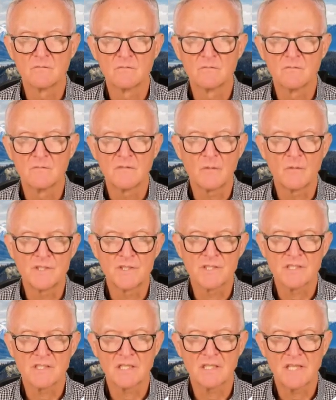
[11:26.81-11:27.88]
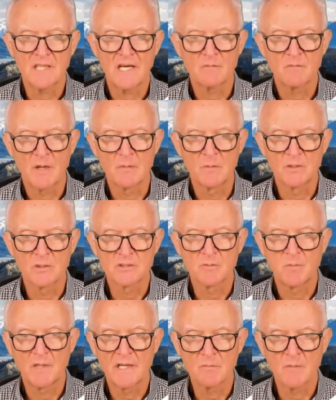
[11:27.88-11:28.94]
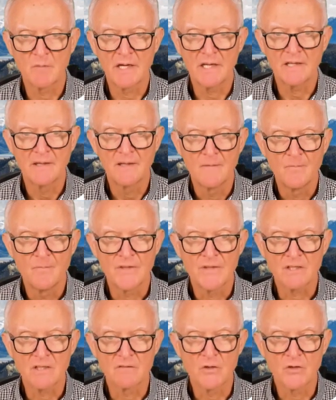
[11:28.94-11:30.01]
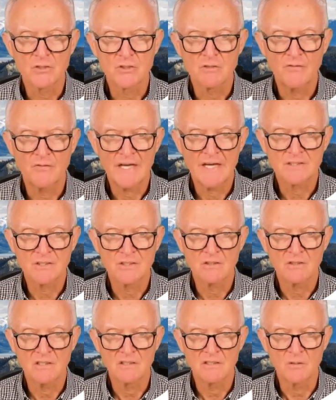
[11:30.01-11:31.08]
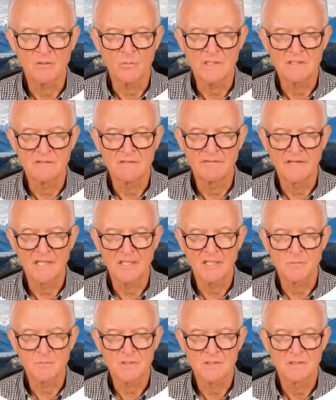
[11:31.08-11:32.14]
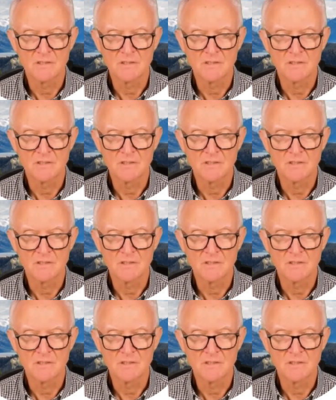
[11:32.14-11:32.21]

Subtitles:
And we just get that by multiplying by the conversion factor that we developed